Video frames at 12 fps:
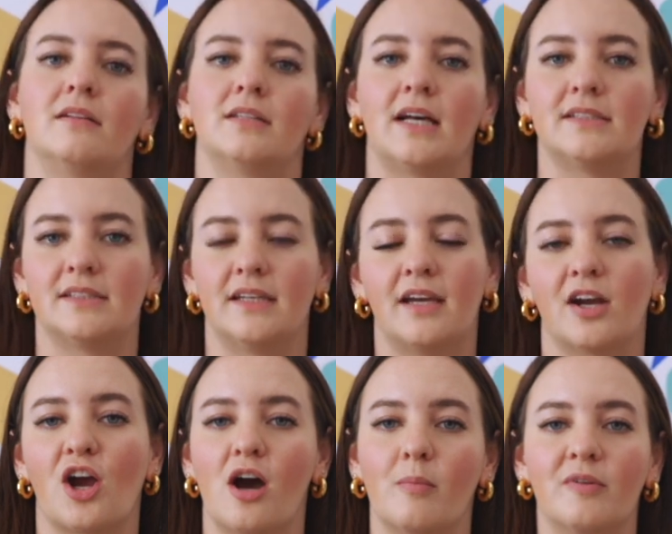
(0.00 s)
Lastly, a
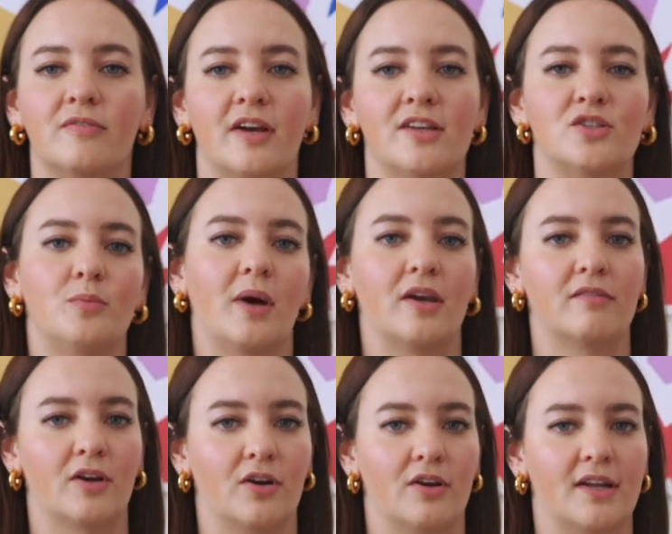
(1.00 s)
common phrase you might have
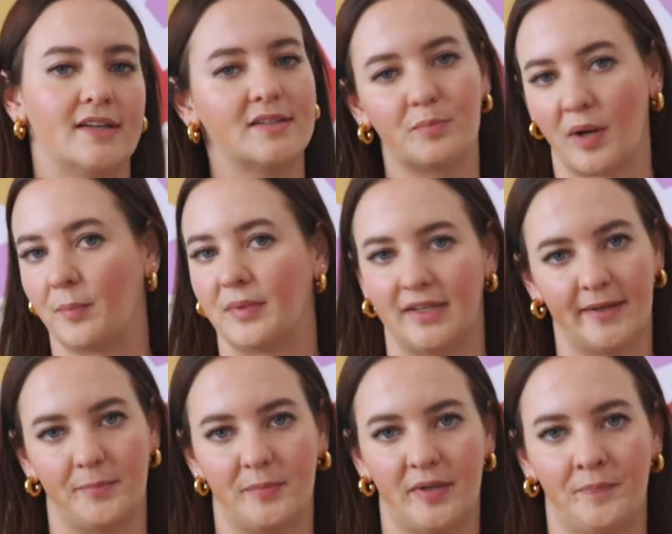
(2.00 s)
heard is pump and
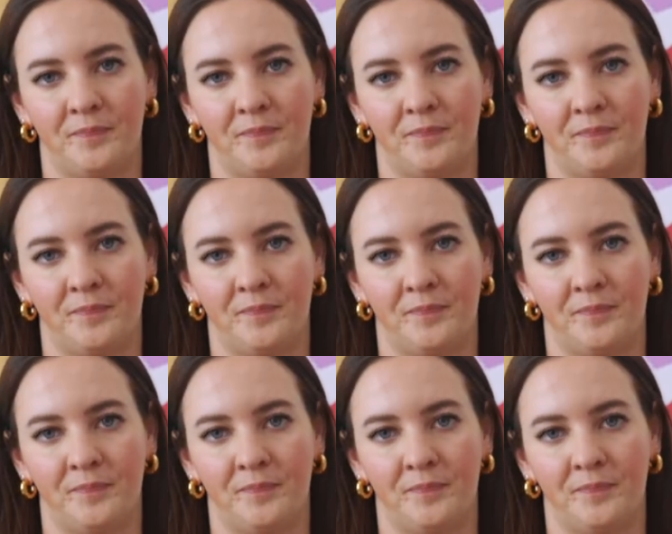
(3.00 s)
dump.